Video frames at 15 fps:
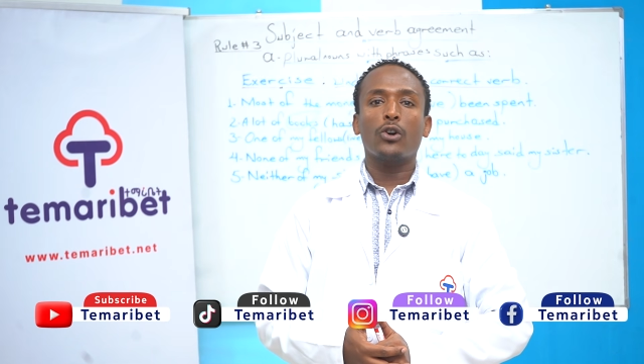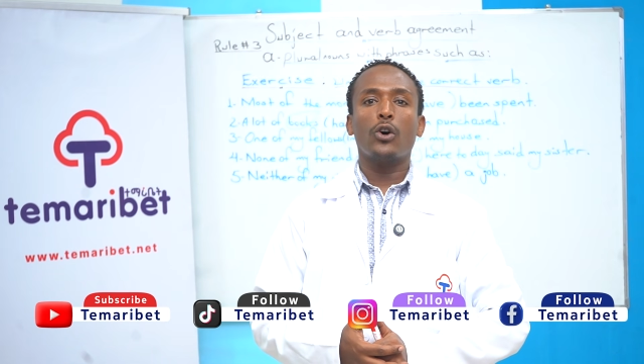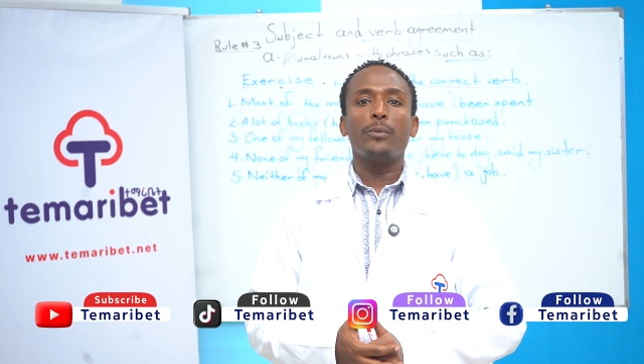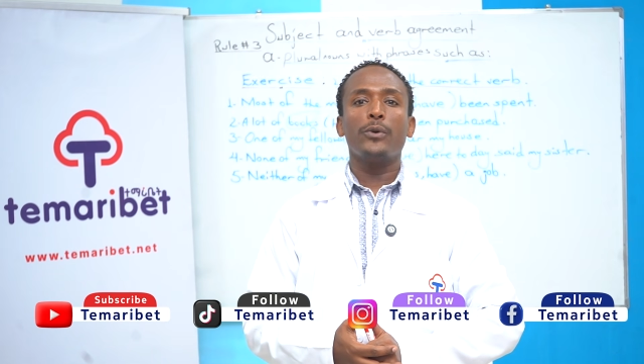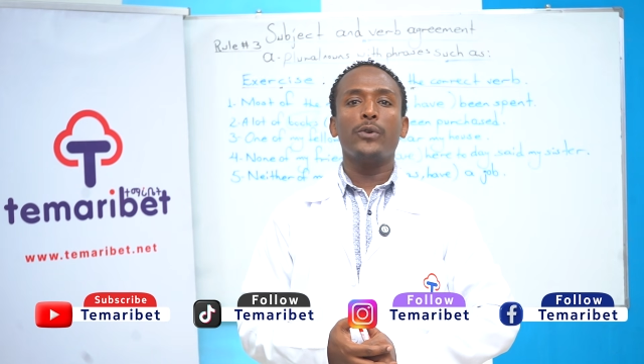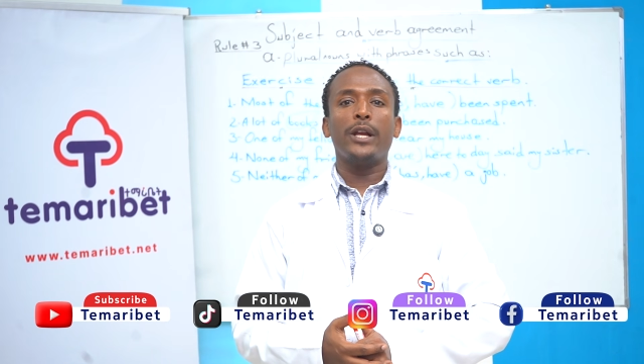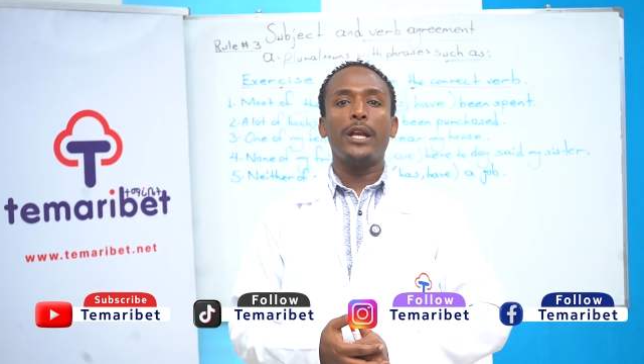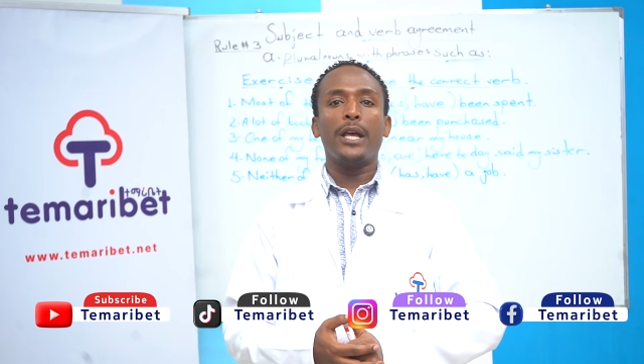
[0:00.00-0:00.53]

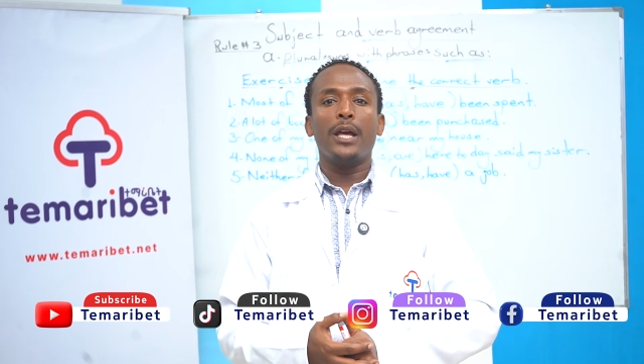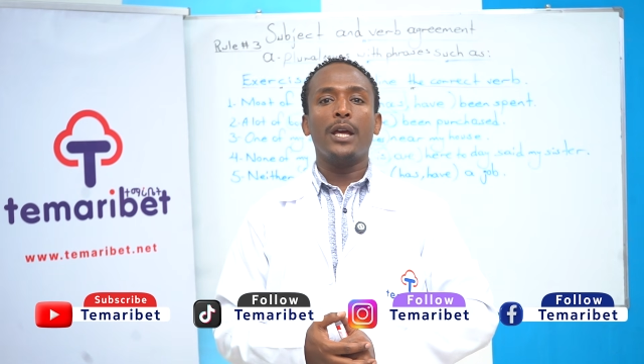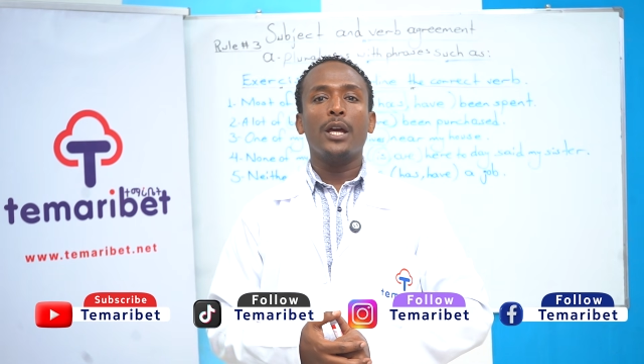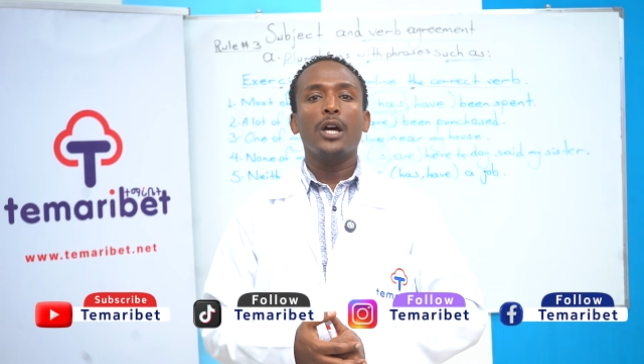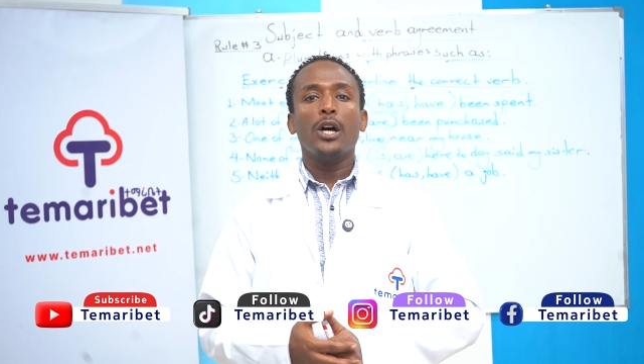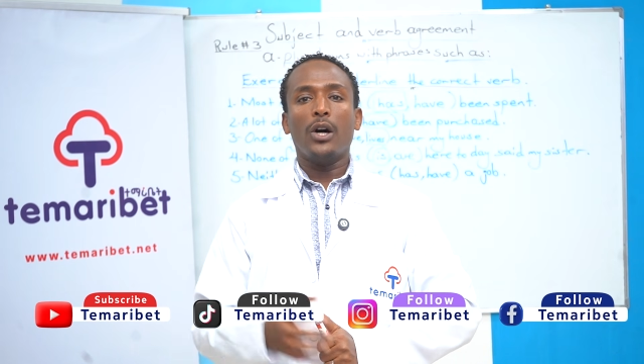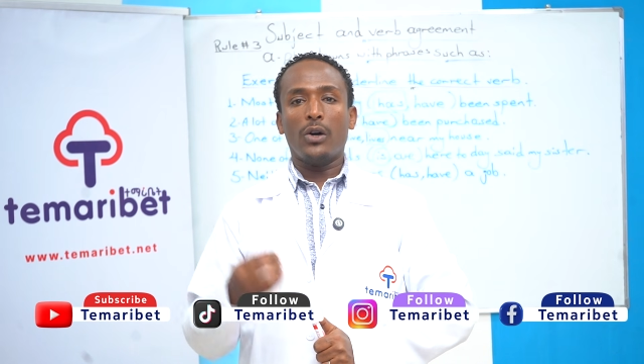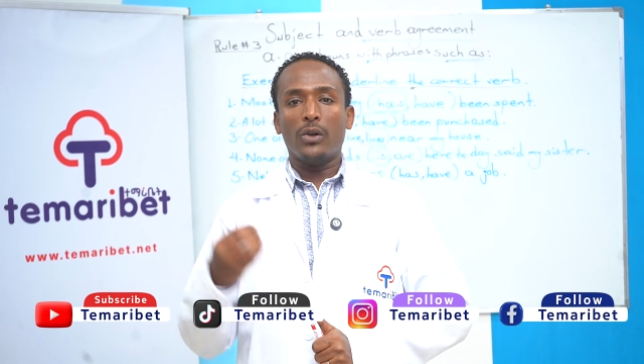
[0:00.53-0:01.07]

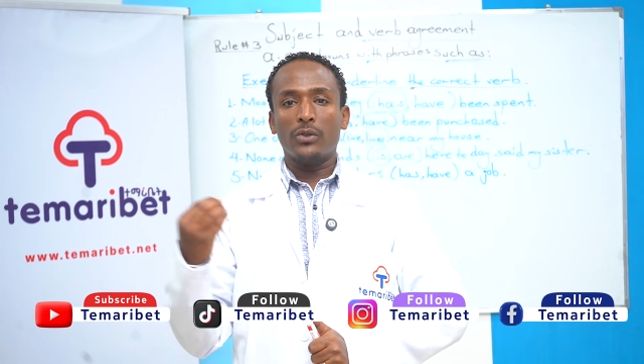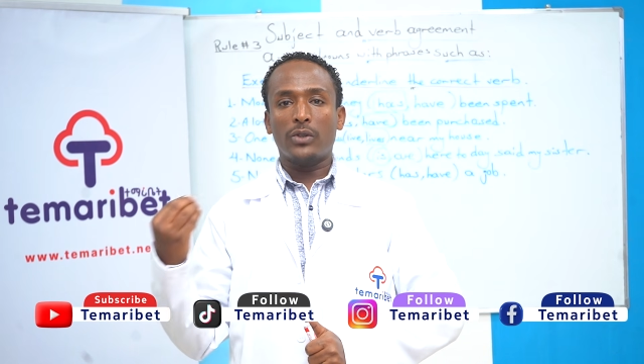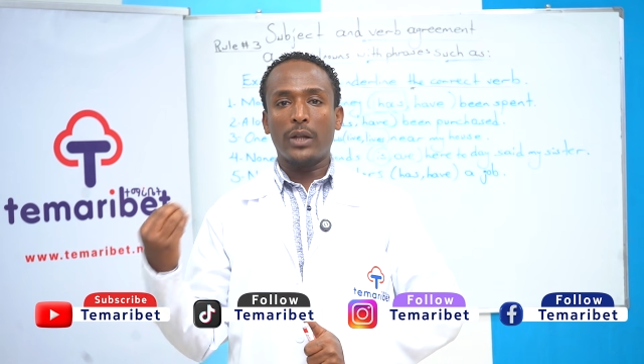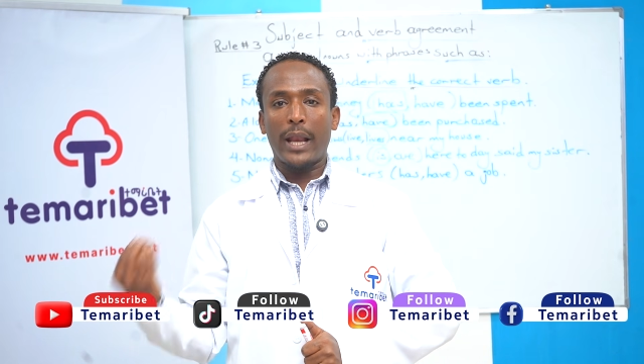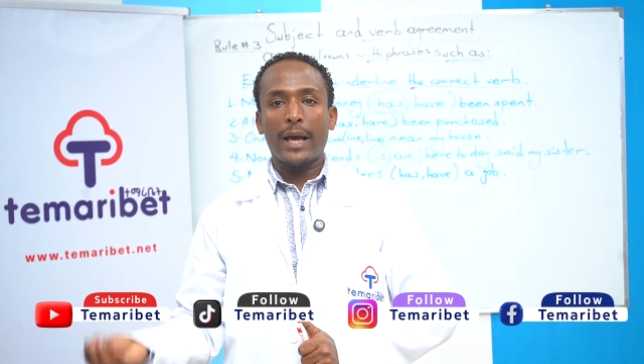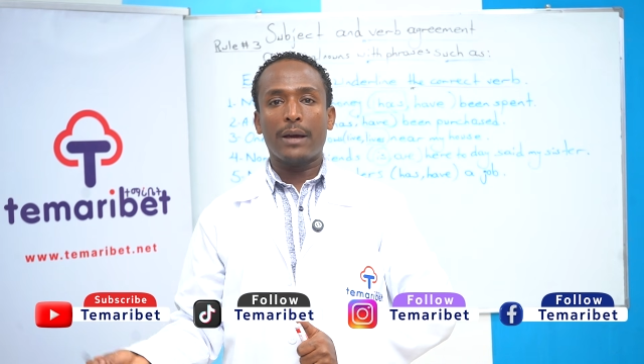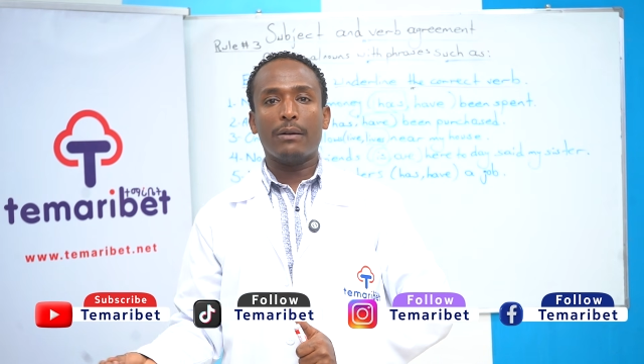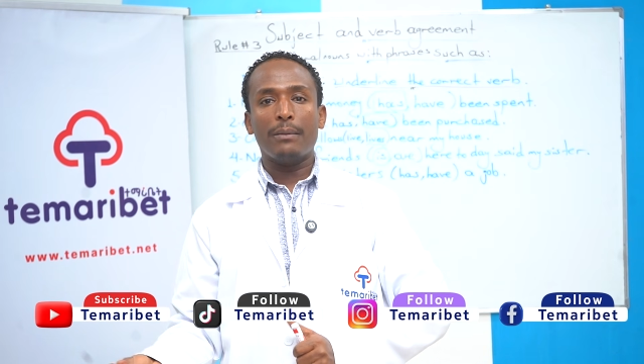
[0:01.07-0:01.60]
community on
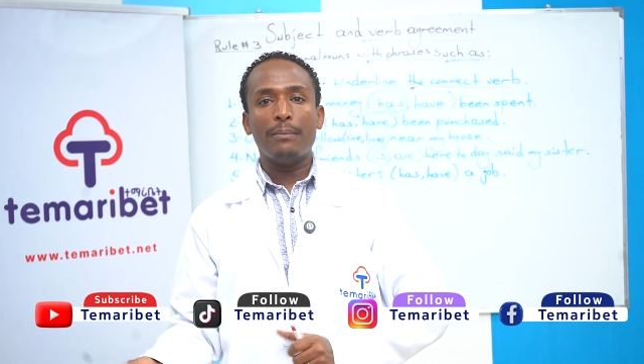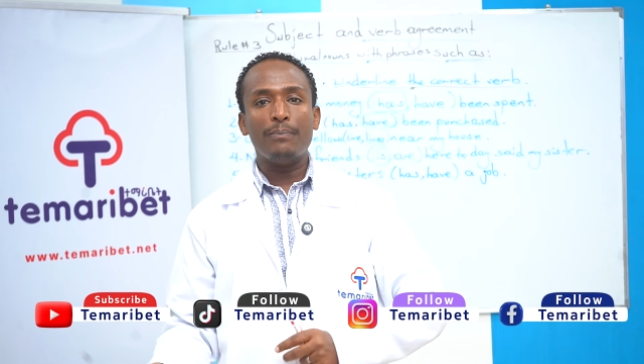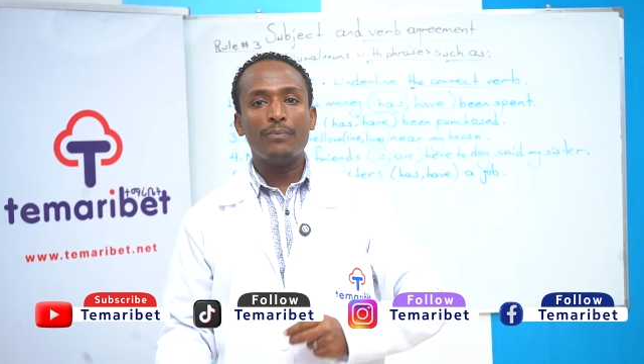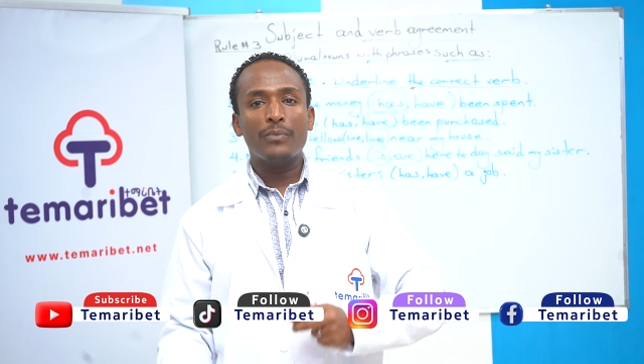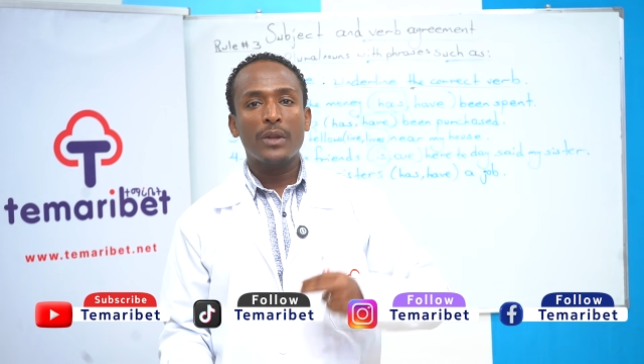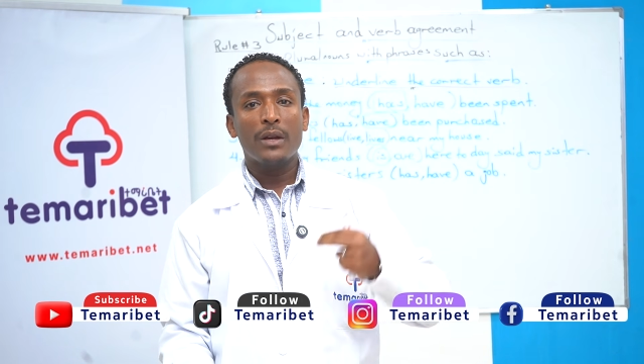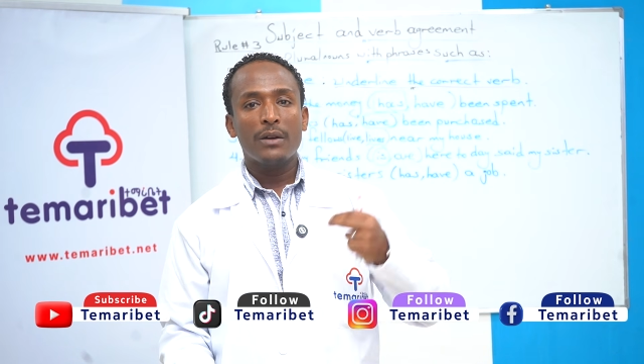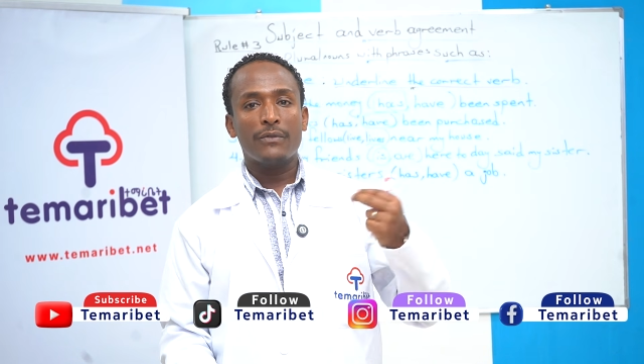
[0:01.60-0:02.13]

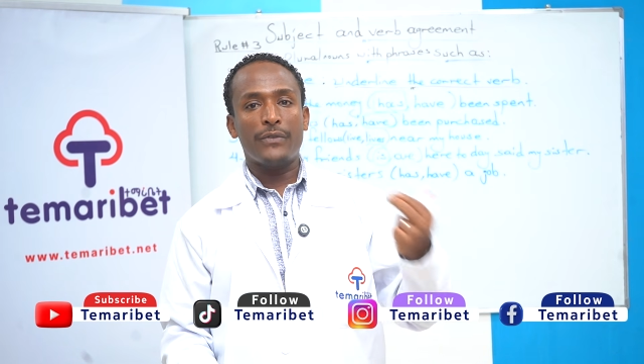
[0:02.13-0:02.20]
Telegram,